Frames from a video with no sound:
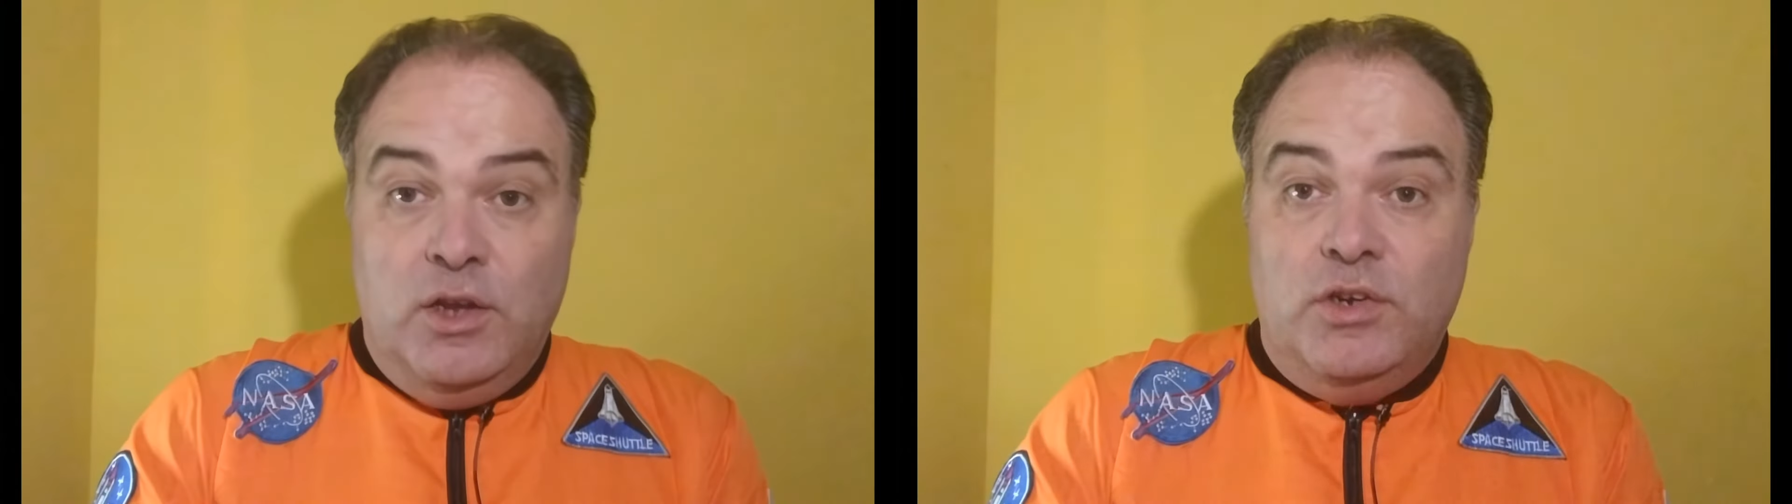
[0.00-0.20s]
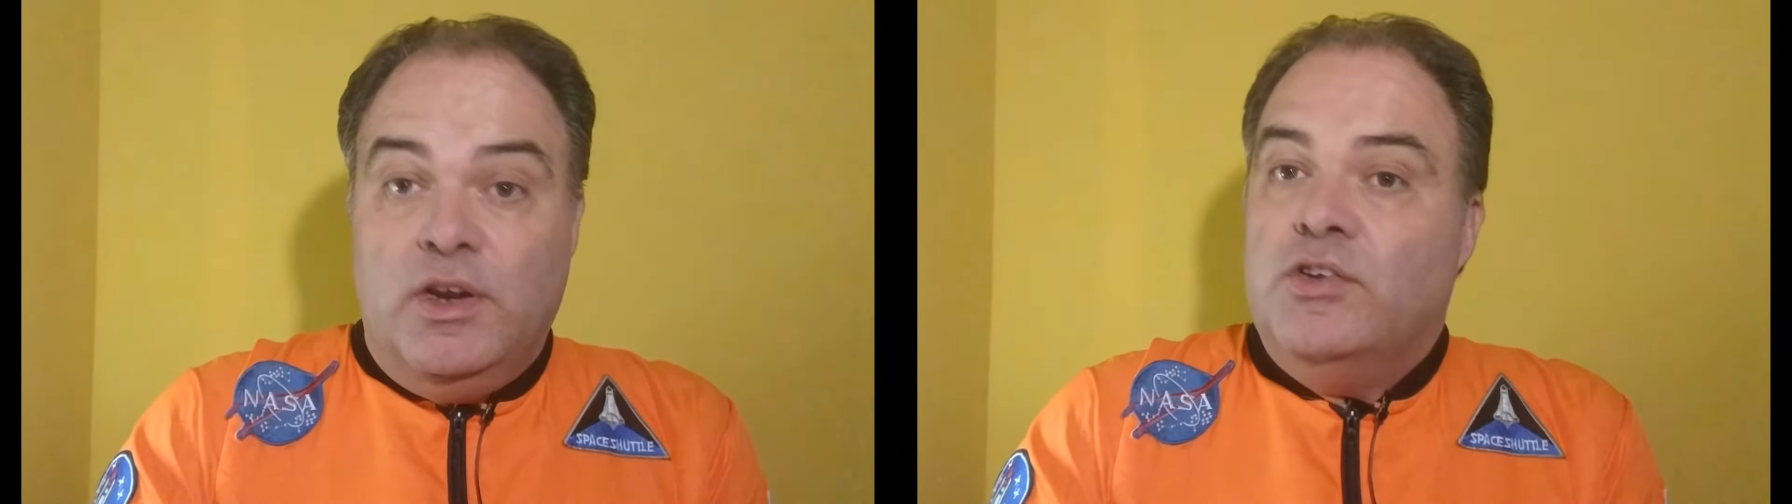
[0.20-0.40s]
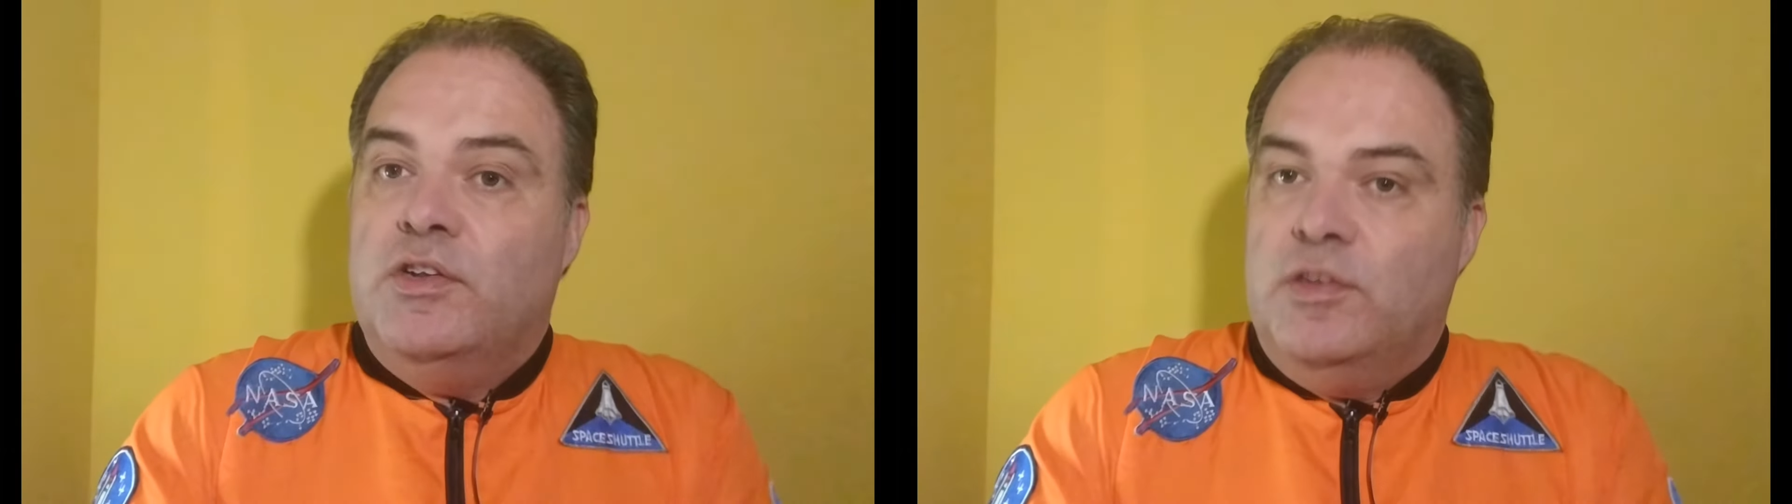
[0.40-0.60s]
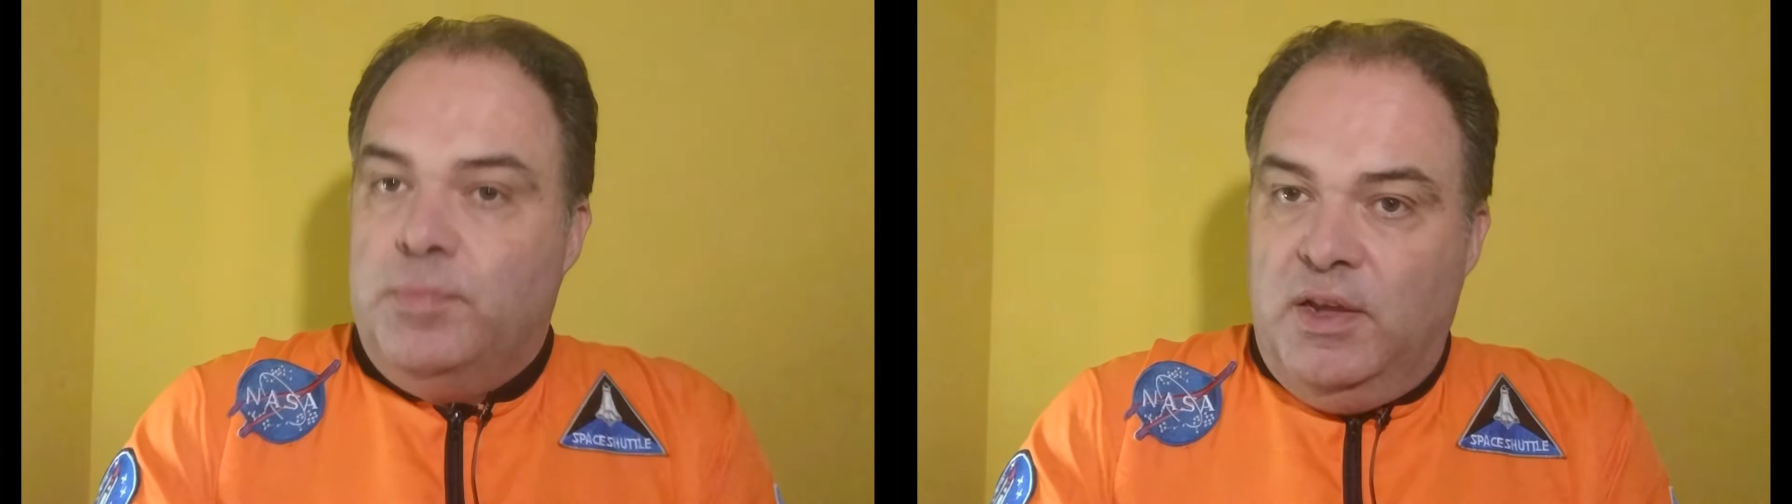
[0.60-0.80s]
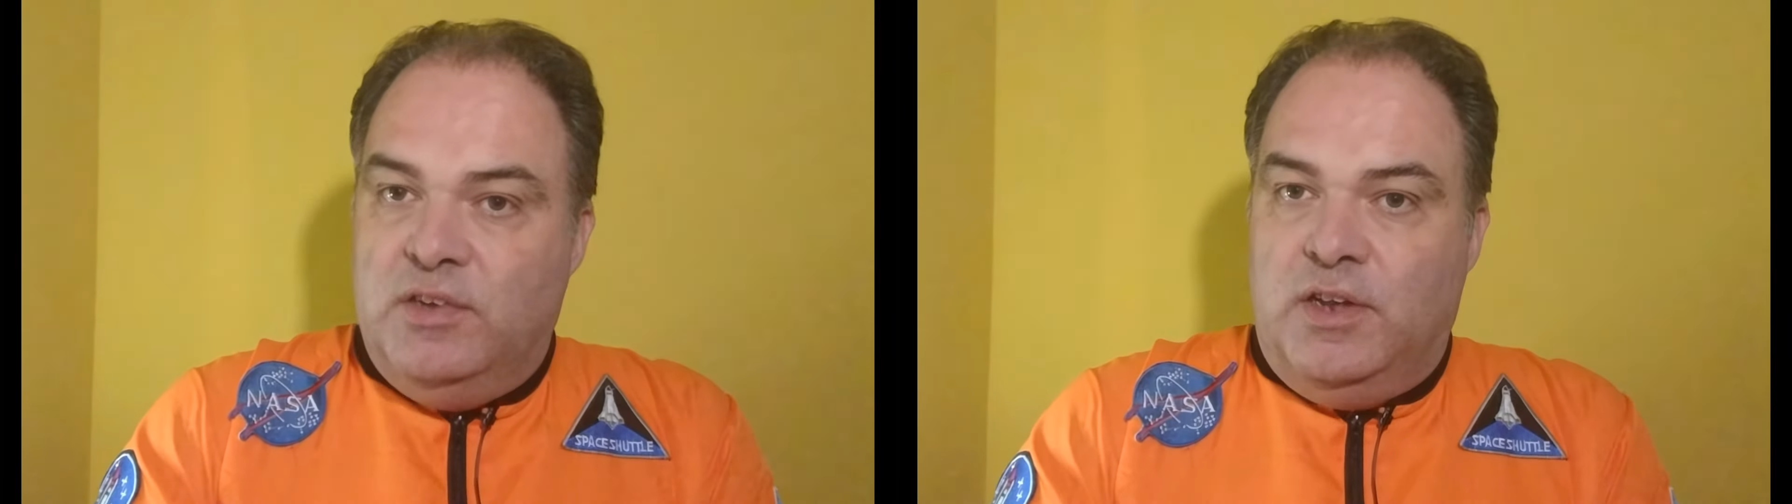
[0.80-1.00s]
The International
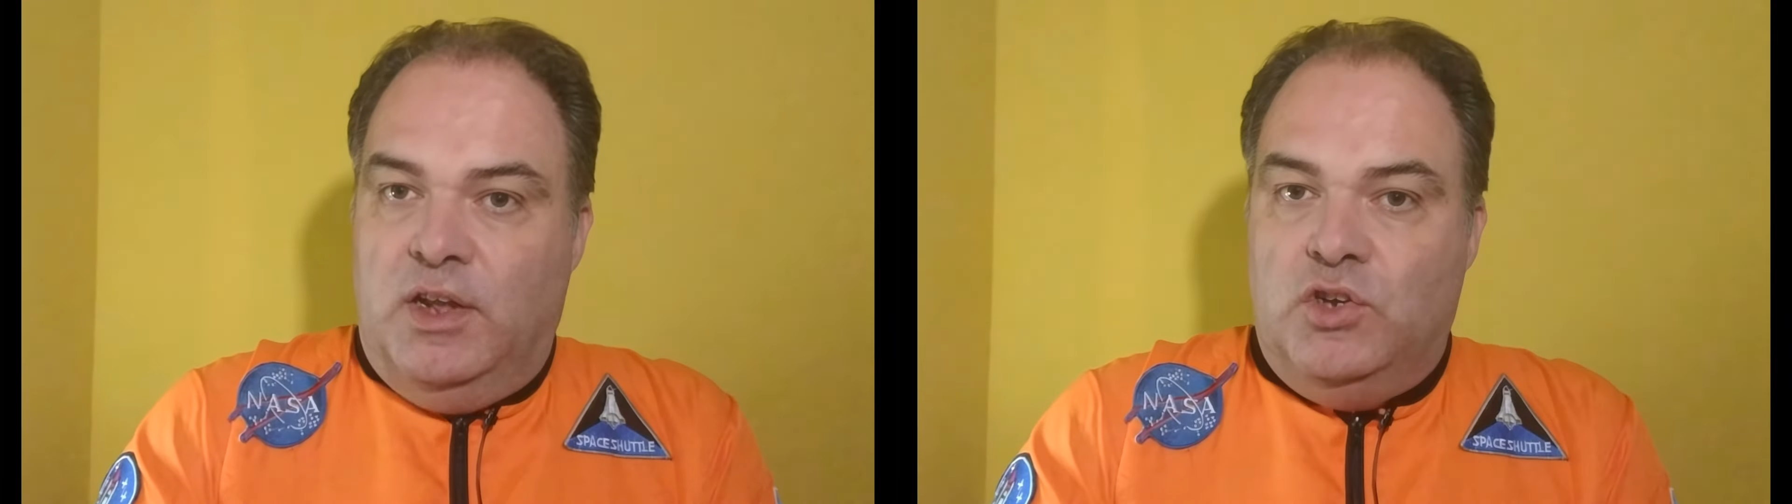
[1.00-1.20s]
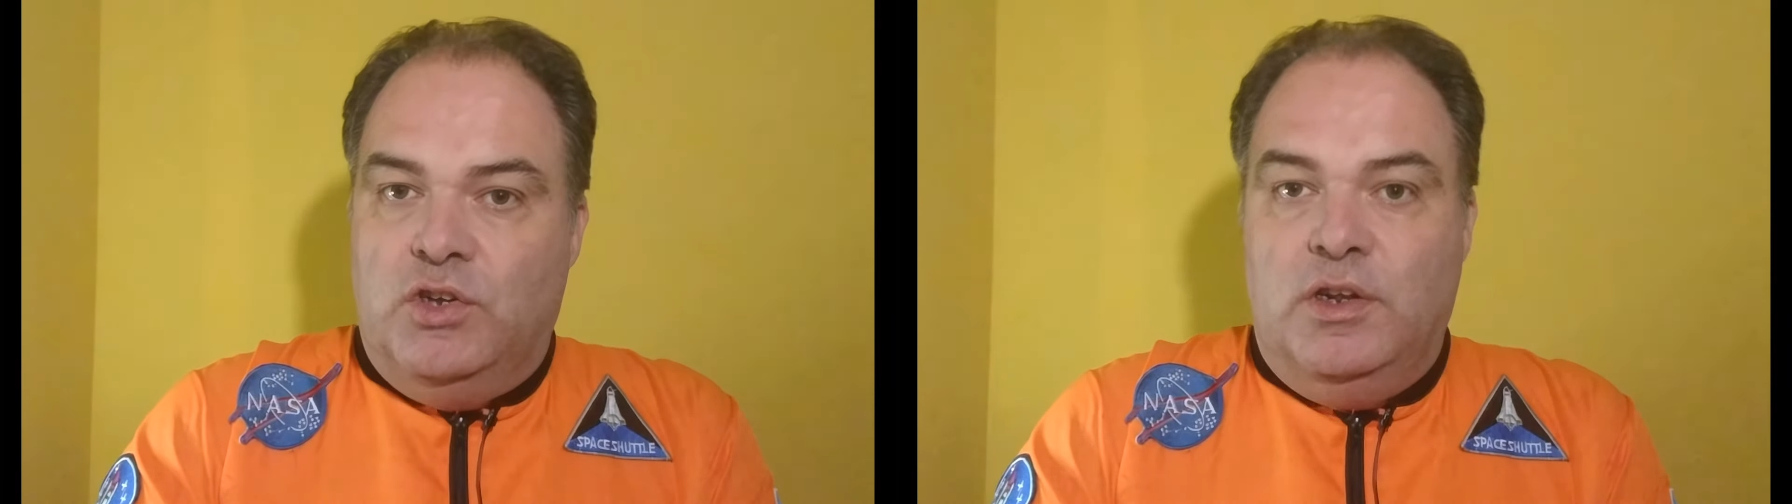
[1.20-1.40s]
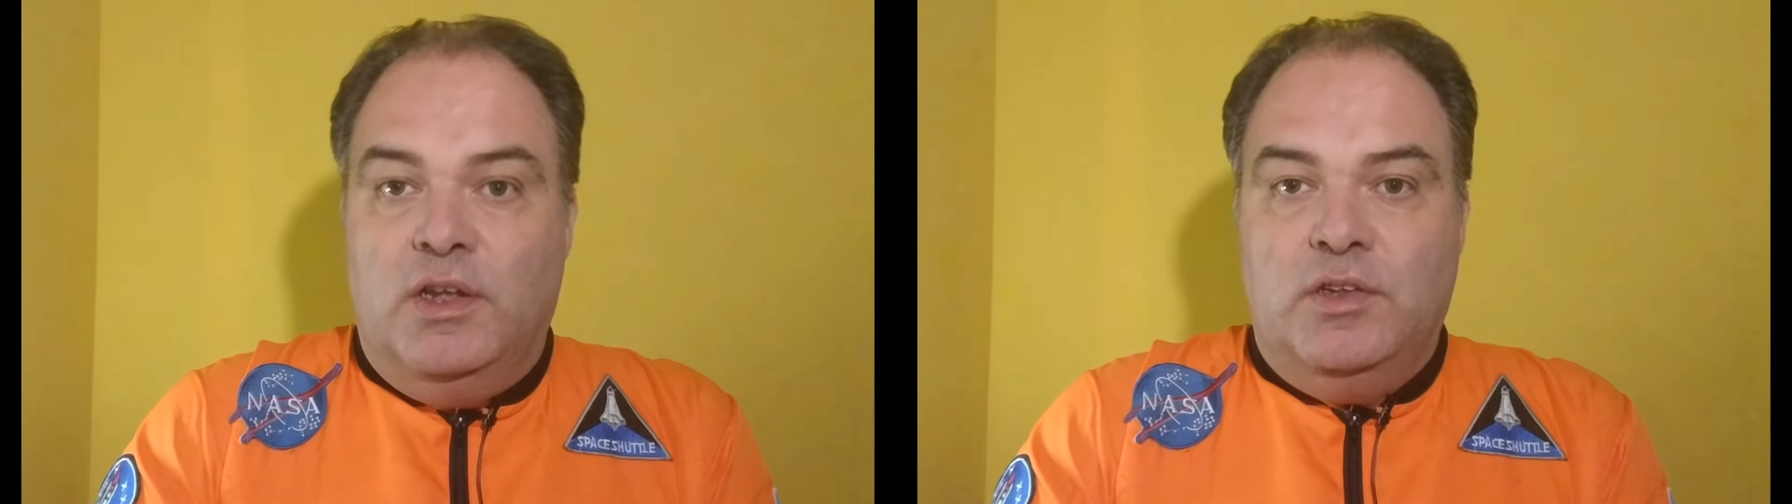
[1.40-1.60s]
Space Station